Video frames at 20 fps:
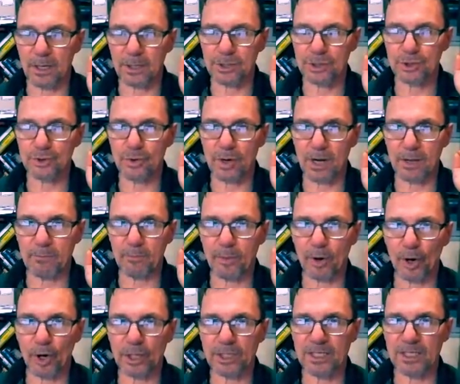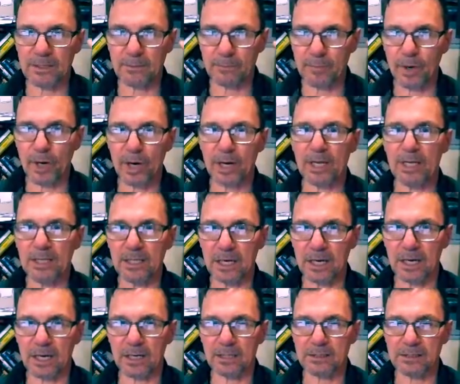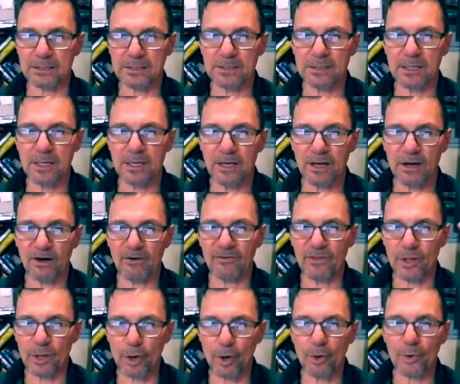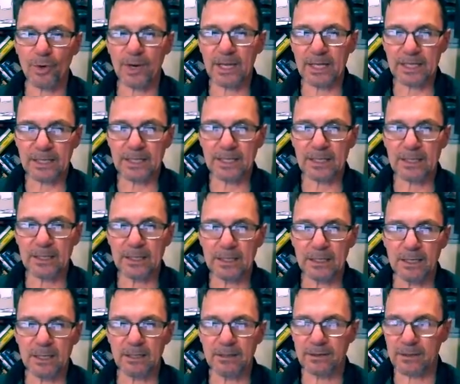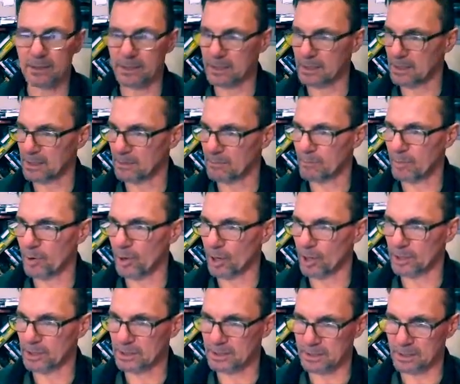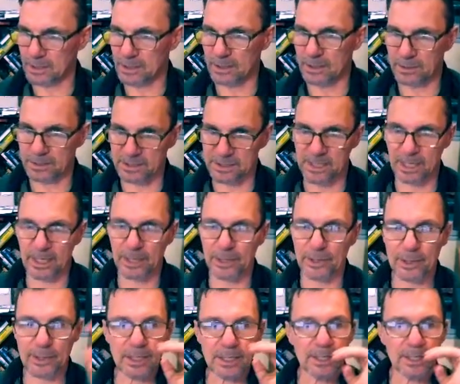So I parked in the parking lot of the O'Reilly, the part seller,